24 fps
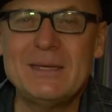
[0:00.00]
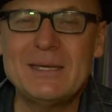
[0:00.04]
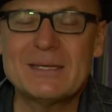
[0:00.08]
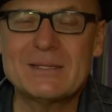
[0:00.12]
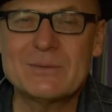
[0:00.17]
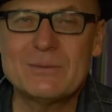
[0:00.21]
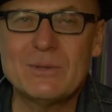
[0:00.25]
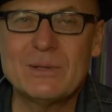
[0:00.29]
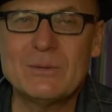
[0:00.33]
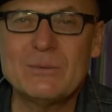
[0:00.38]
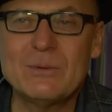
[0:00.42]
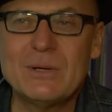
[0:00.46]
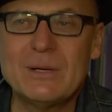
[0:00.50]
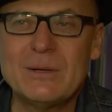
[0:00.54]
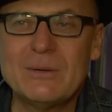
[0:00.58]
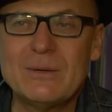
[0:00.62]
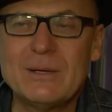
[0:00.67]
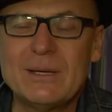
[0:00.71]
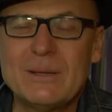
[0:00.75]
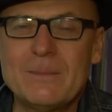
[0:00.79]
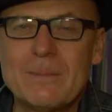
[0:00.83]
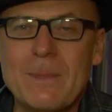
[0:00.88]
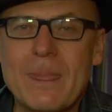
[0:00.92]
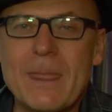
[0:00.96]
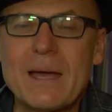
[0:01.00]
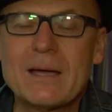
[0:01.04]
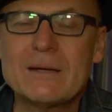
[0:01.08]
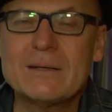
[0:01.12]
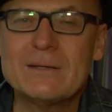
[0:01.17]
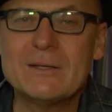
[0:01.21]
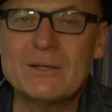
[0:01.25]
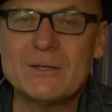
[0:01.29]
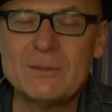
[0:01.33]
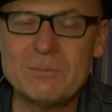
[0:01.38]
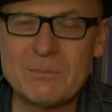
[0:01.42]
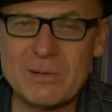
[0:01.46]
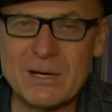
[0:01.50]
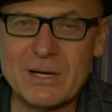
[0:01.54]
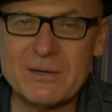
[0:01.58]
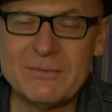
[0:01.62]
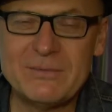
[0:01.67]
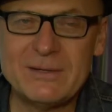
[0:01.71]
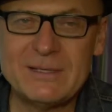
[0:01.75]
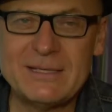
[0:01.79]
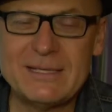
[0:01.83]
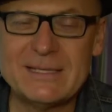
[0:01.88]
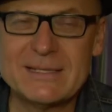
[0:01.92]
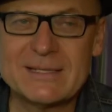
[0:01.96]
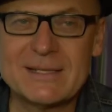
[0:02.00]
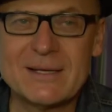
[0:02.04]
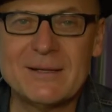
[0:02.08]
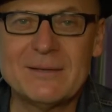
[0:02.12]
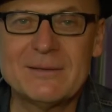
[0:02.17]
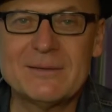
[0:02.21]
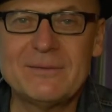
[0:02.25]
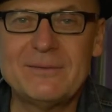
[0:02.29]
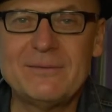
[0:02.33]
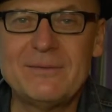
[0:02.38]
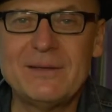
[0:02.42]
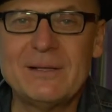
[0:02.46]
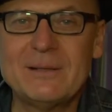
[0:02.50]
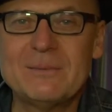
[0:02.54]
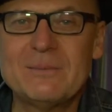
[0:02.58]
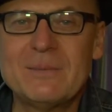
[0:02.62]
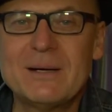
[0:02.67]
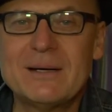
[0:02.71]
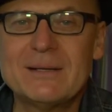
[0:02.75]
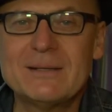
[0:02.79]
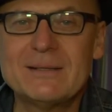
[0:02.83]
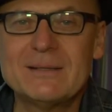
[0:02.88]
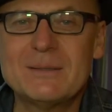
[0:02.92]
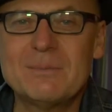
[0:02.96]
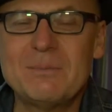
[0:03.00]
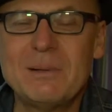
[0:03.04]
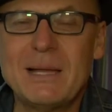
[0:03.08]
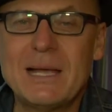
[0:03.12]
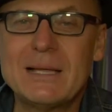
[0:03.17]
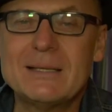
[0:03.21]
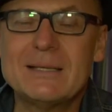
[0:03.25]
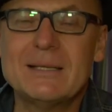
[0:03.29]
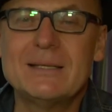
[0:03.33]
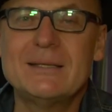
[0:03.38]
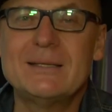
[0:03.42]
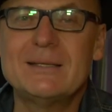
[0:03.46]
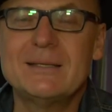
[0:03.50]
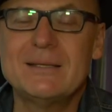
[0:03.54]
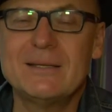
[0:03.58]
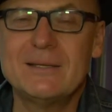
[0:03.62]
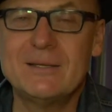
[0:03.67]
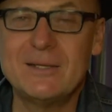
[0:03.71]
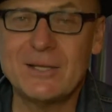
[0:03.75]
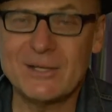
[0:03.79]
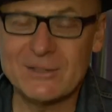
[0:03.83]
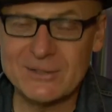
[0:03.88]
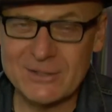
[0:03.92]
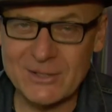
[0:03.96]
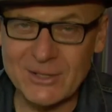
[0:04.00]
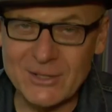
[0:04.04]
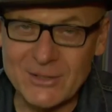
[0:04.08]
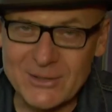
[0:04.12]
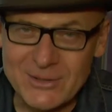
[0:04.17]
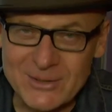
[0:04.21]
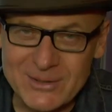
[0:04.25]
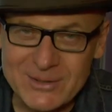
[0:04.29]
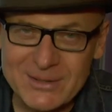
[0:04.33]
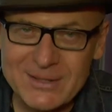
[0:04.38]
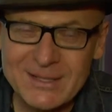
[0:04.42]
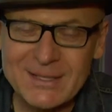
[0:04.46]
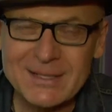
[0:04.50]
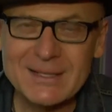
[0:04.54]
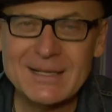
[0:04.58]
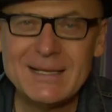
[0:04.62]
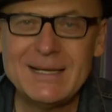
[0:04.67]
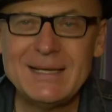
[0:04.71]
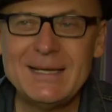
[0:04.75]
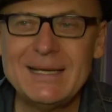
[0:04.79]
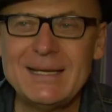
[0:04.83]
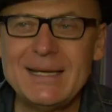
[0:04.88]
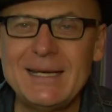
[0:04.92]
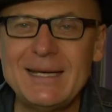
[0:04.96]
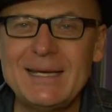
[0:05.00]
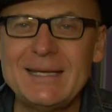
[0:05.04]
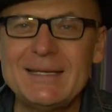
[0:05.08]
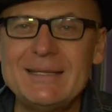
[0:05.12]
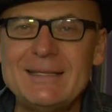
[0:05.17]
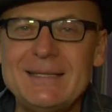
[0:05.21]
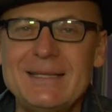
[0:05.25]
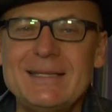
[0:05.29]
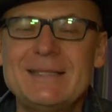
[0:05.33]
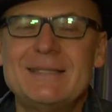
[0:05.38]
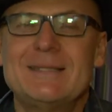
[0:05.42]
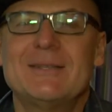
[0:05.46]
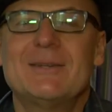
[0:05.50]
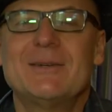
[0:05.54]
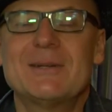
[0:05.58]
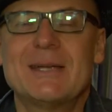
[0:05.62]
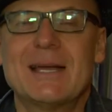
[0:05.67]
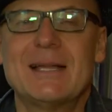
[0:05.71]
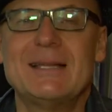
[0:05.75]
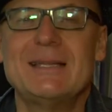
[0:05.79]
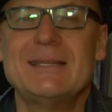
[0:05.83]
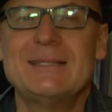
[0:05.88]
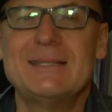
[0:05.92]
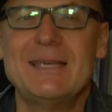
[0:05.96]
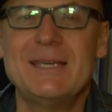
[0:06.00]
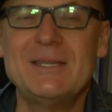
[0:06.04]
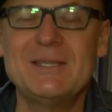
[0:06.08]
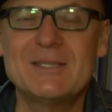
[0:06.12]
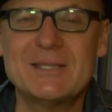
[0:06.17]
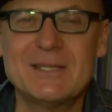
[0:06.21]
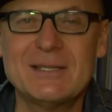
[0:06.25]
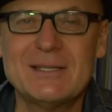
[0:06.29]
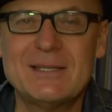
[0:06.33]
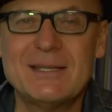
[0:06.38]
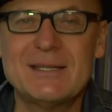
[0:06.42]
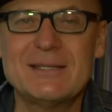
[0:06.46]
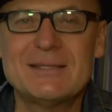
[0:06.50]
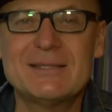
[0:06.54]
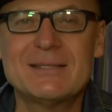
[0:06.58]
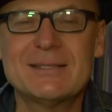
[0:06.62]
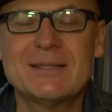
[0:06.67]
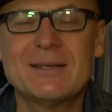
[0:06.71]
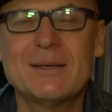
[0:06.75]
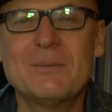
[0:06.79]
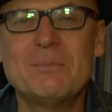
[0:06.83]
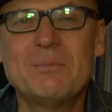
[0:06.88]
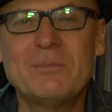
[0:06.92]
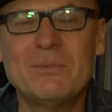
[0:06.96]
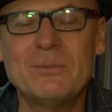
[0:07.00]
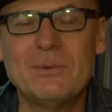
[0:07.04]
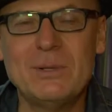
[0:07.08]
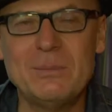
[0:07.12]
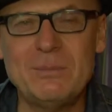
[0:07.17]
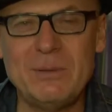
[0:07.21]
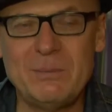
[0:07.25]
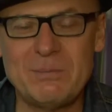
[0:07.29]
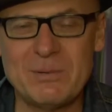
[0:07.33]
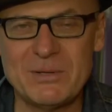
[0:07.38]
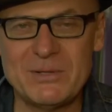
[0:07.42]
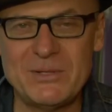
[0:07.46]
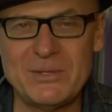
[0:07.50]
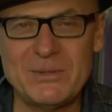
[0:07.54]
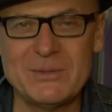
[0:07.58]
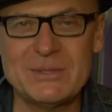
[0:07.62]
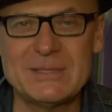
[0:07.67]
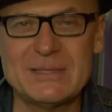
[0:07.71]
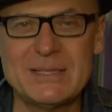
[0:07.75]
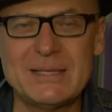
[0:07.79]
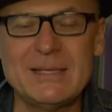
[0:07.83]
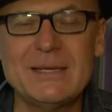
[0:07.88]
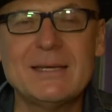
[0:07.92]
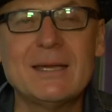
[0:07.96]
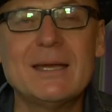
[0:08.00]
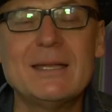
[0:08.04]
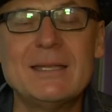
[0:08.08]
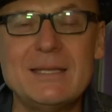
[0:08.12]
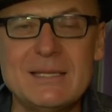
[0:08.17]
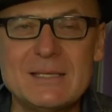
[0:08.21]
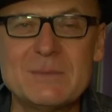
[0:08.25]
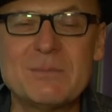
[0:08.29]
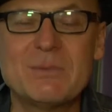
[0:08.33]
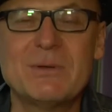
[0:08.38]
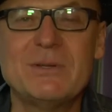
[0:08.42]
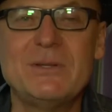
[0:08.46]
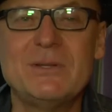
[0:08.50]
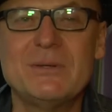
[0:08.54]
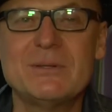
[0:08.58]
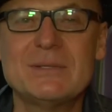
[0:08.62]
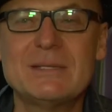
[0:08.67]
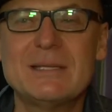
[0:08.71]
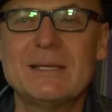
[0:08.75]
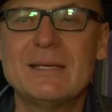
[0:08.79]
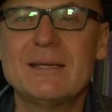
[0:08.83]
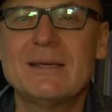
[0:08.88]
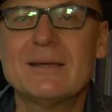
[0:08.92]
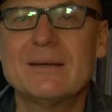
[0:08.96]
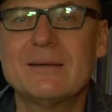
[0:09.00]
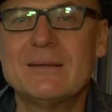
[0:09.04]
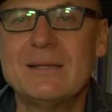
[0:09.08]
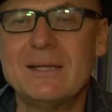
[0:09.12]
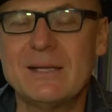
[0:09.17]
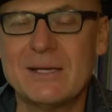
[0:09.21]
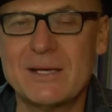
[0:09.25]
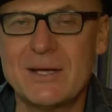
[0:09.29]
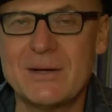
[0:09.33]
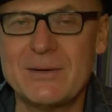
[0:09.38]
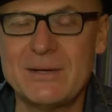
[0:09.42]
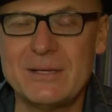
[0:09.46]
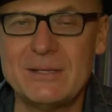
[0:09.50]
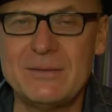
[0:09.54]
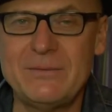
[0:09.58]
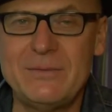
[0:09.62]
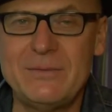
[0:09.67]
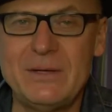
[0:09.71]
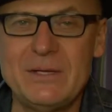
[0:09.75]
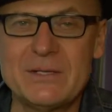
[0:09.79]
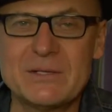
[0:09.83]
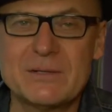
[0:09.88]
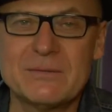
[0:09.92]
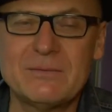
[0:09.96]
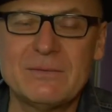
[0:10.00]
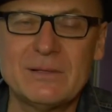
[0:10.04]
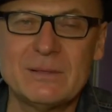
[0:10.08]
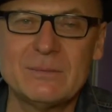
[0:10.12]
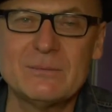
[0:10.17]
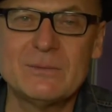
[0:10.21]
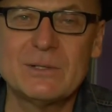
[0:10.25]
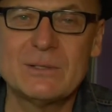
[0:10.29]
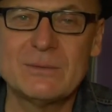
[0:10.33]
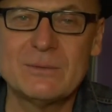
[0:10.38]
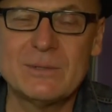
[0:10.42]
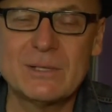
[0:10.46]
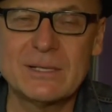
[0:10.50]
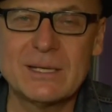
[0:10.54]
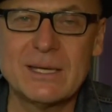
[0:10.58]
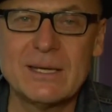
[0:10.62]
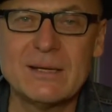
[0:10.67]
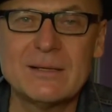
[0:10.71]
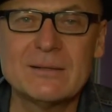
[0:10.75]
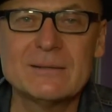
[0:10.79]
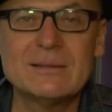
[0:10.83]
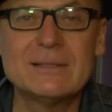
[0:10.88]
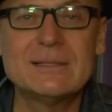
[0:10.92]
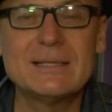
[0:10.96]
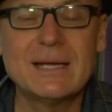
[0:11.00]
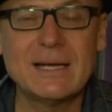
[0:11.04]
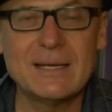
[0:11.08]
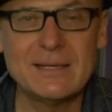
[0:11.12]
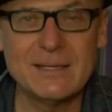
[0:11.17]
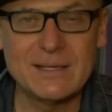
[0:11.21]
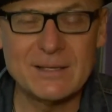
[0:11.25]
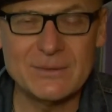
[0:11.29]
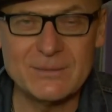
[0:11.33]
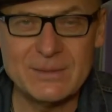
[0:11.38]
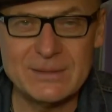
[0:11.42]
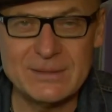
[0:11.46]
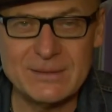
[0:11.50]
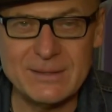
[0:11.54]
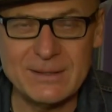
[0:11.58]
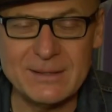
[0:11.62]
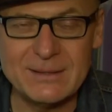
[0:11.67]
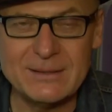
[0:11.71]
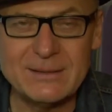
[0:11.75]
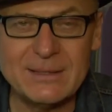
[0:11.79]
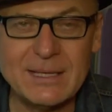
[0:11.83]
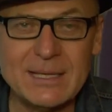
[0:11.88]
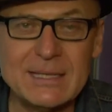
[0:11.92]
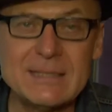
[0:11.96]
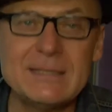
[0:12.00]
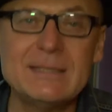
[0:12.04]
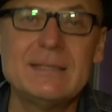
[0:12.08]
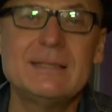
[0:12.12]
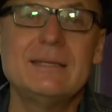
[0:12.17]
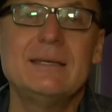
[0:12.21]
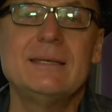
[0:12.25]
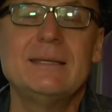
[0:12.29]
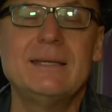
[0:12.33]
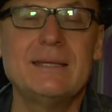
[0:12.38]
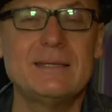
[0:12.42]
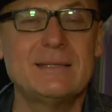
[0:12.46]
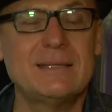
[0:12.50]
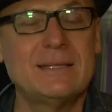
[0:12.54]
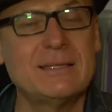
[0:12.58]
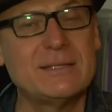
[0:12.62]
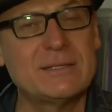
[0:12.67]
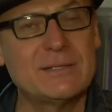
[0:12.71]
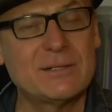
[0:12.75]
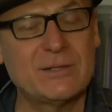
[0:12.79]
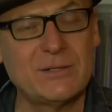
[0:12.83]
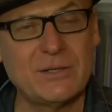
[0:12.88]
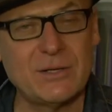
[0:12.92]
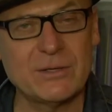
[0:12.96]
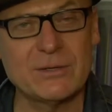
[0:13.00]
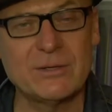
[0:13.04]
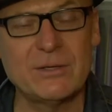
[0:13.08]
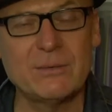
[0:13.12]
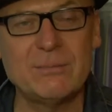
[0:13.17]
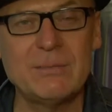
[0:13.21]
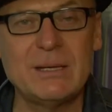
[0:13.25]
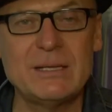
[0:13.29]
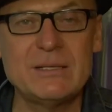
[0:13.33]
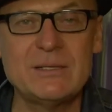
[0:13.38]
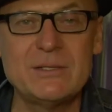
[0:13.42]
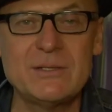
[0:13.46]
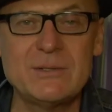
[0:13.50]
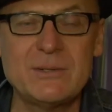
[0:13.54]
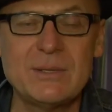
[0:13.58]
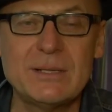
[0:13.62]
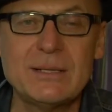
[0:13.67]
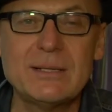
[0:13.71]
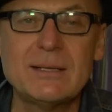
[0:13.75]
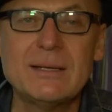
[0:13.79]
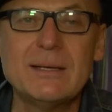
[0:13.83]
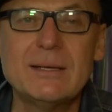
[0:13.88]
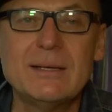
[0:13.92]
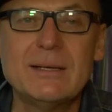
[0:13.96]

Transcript: yes. Well, we, um, our nonprofit is called FilmartPlanet.org, and it's the organization that will be producing and is producing the current feature film we're working on, Tiger Within, and the sister documentary,